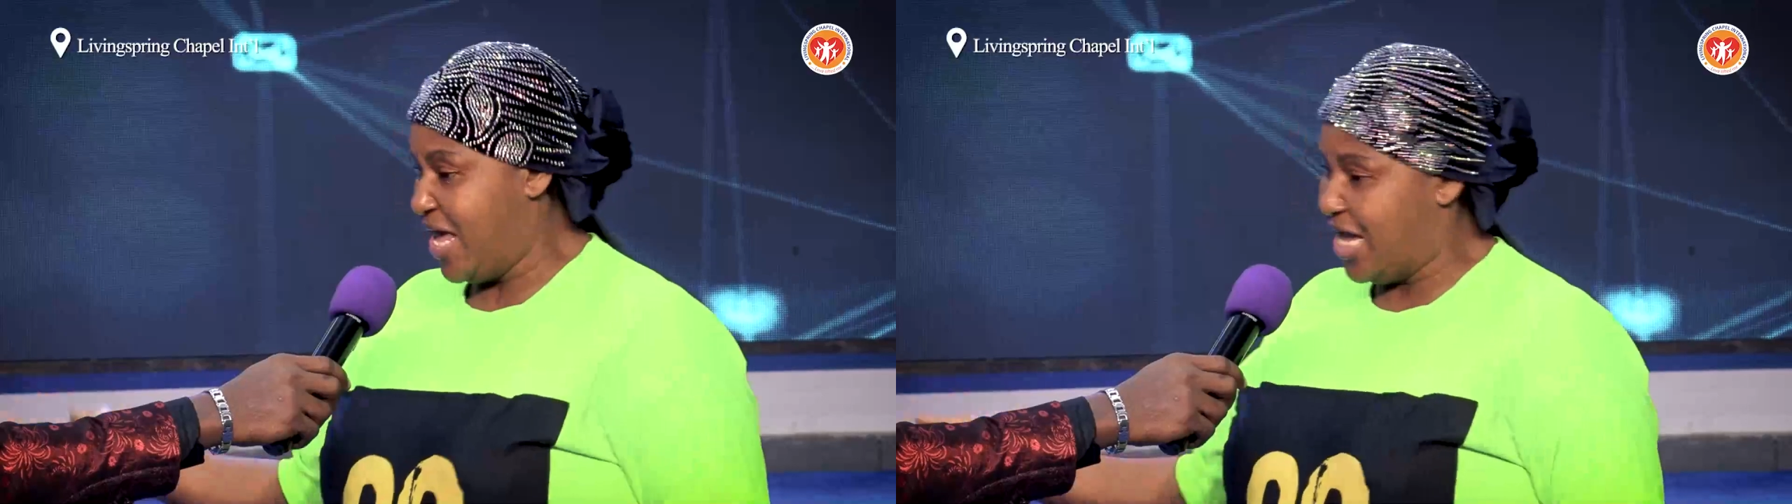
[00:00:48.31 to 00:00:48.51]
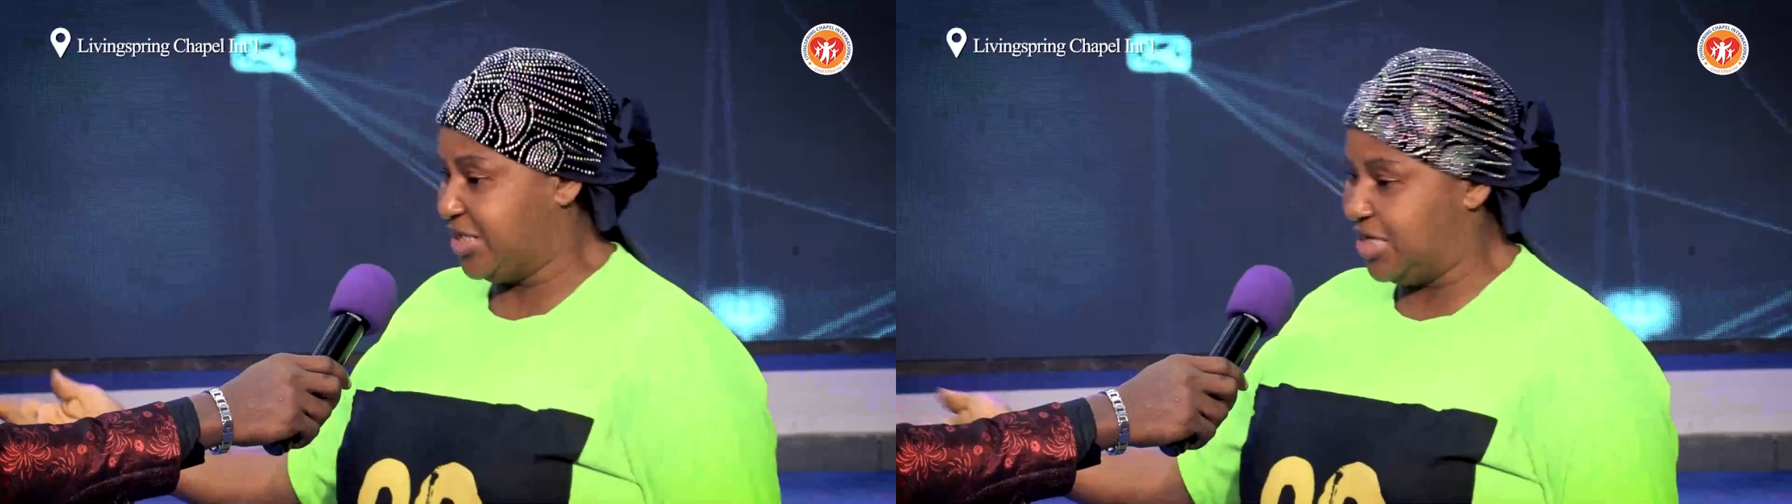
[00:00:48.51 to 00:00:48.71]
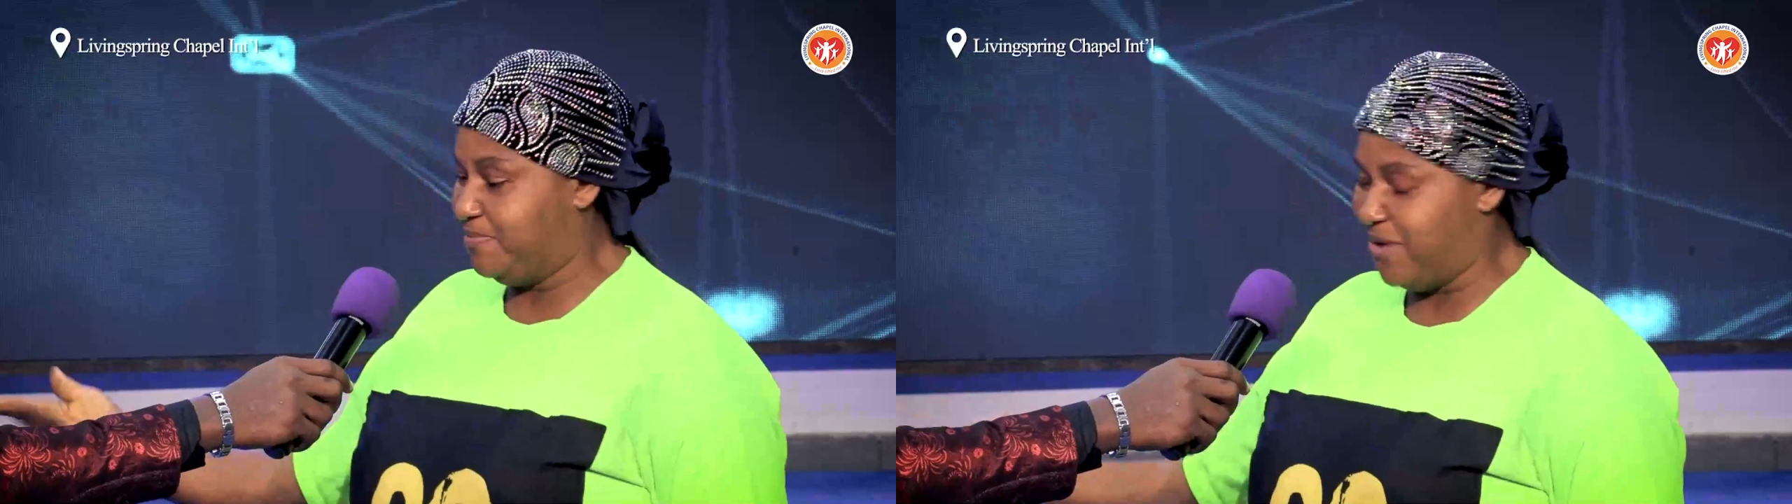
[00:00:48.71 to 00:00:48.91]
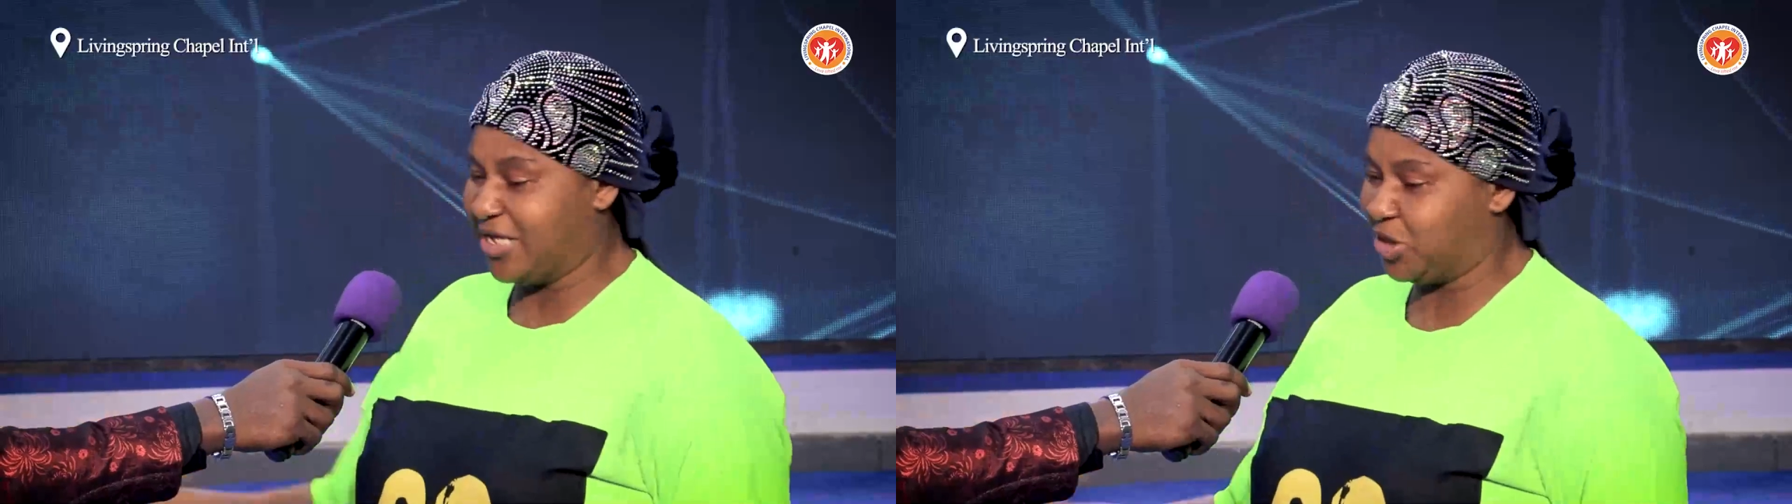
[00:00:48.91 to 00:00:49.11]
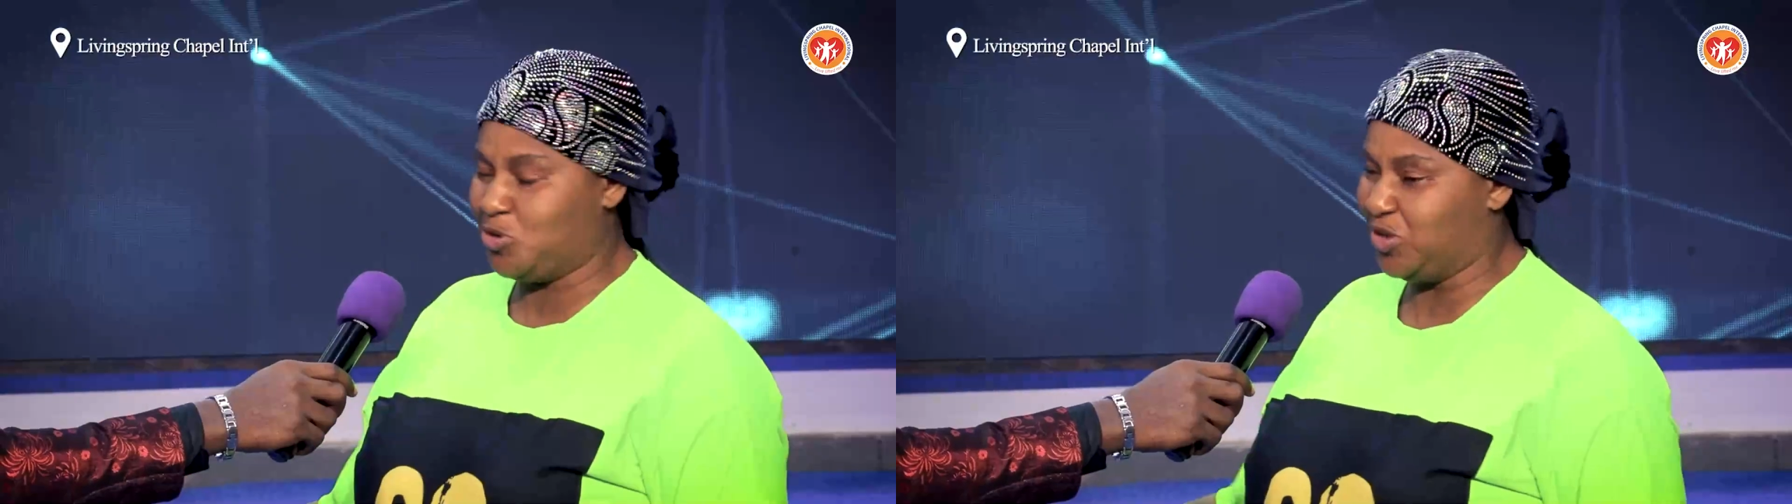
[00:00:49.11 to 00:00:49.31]

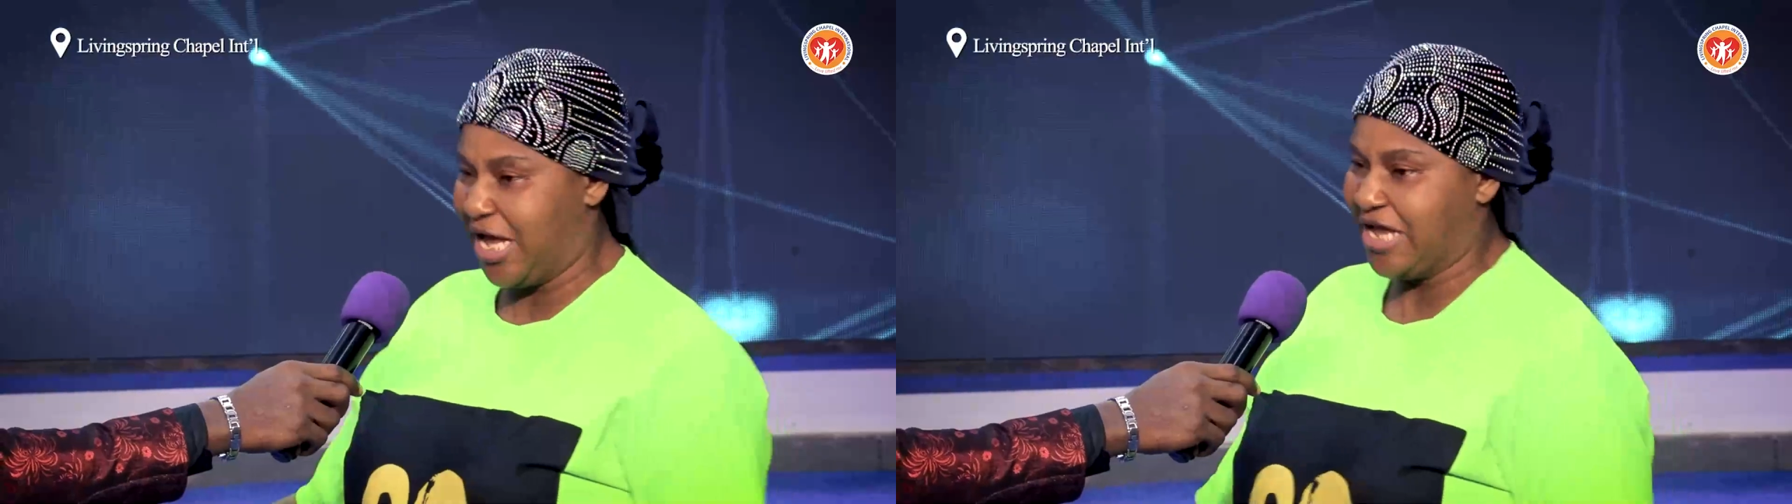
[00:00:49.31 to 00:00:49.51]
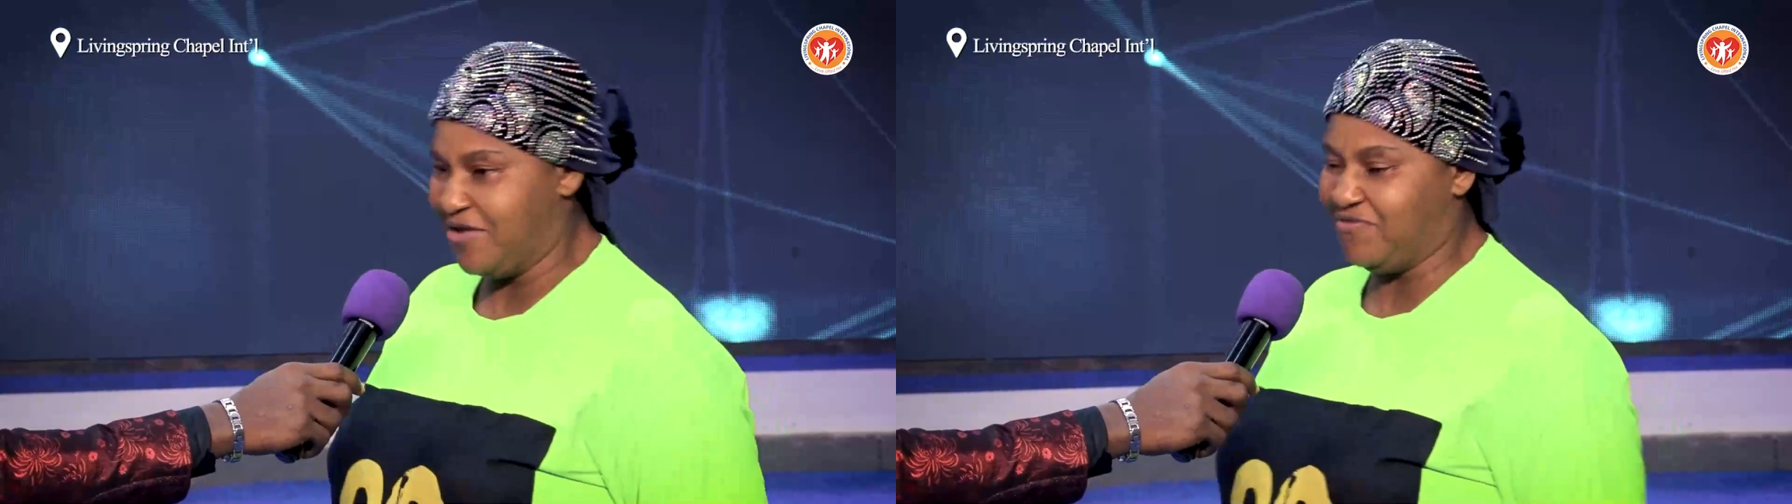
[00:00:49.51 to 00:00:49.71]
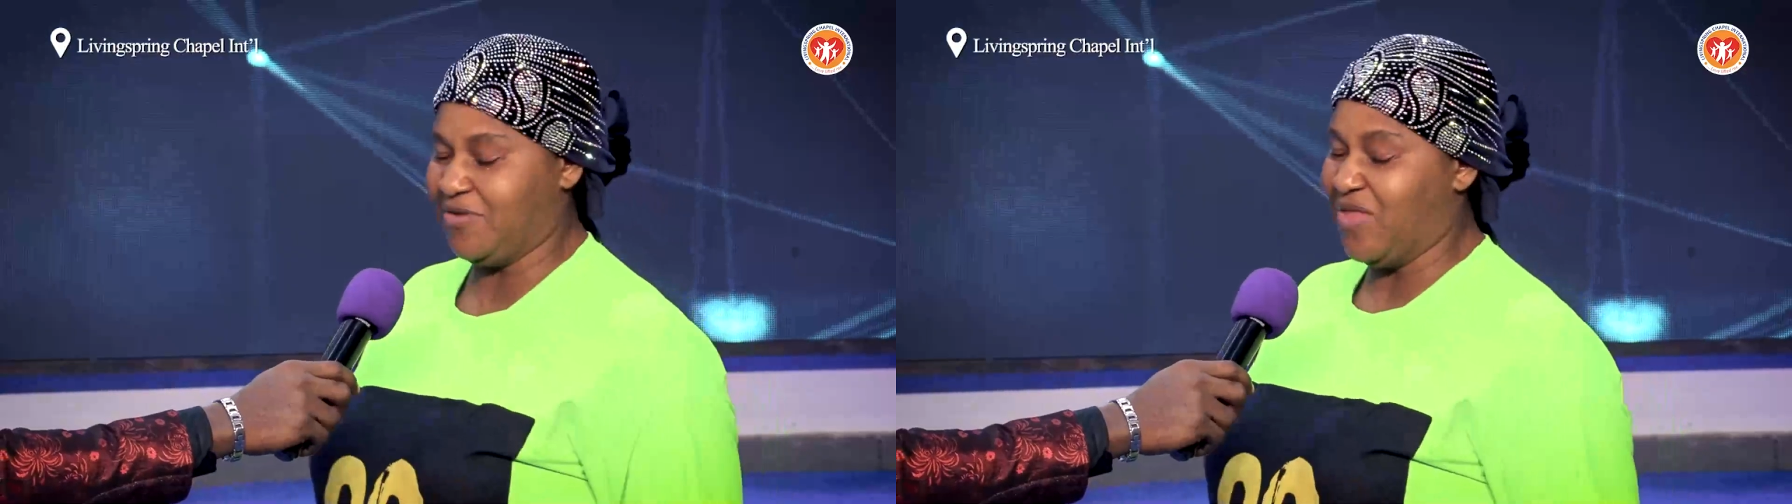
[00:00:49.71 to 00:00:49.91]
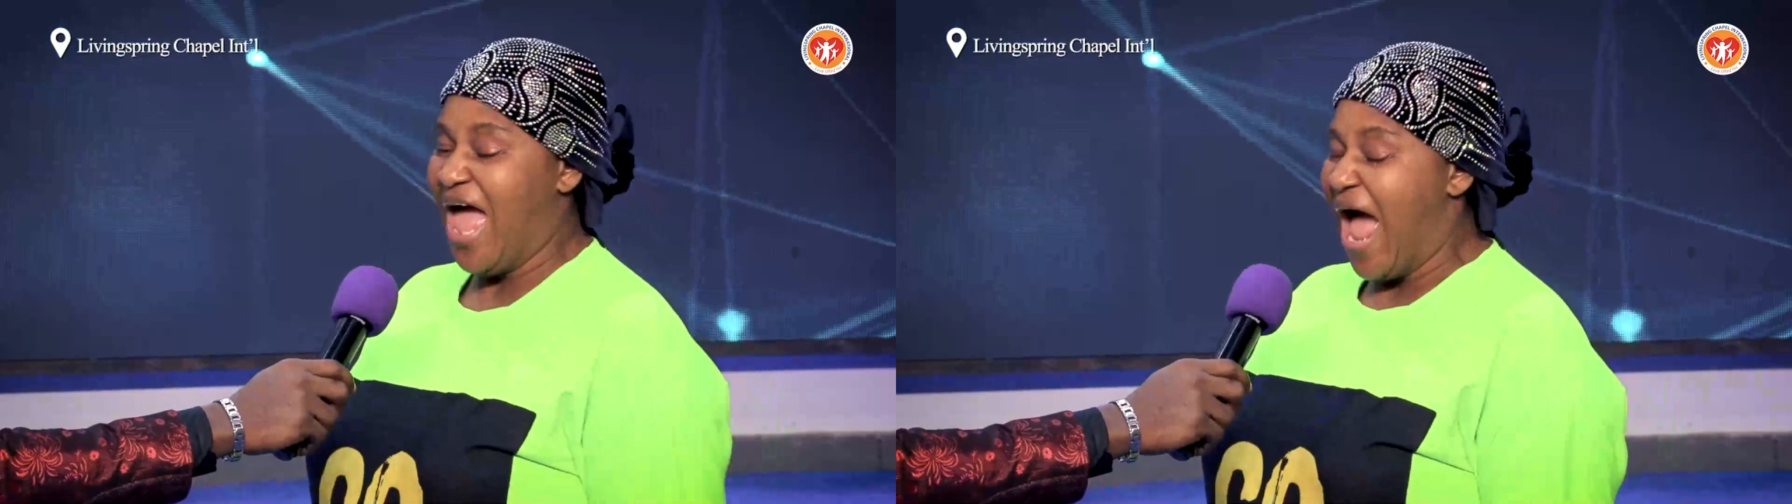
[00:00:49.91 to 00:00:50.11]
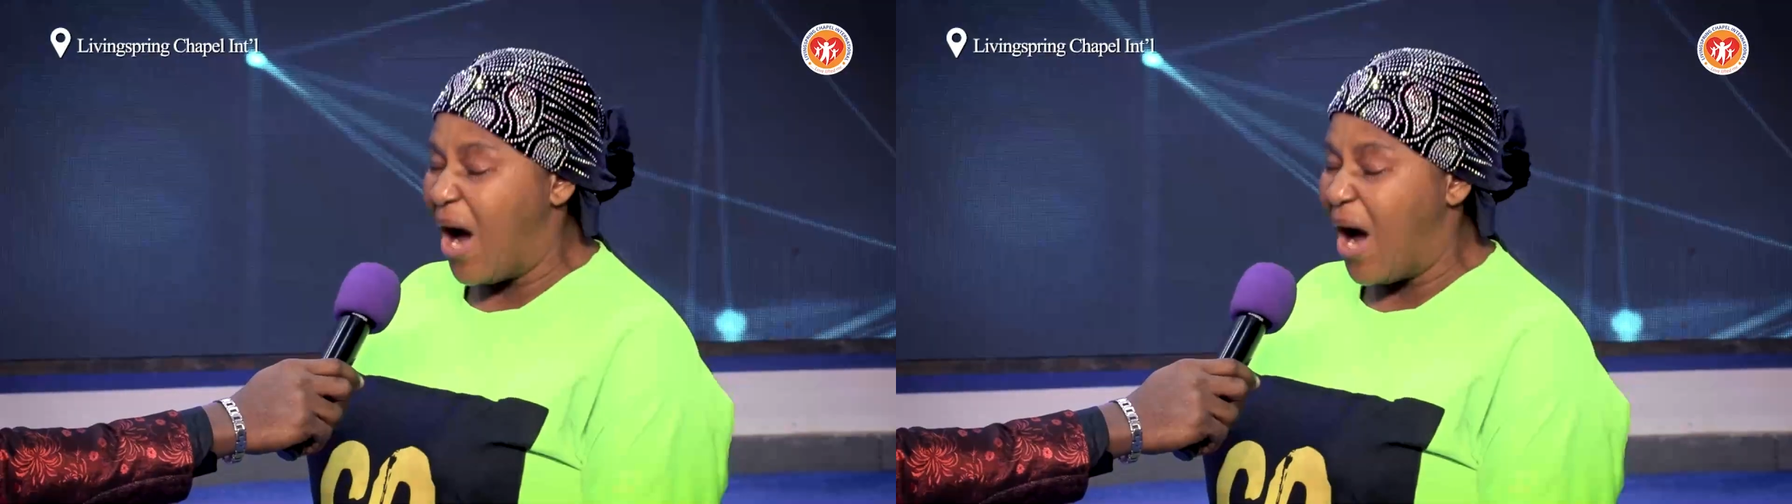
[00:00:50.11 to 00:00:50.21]
excuse you are giving.